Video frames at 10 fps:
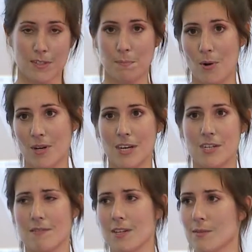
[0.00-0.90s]
sporting
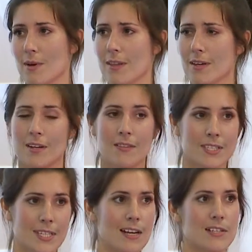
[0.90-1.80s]
injuries where the
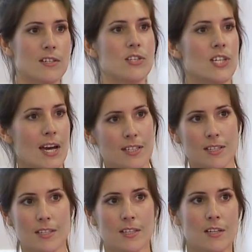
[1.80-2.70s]
skeleton is shattered,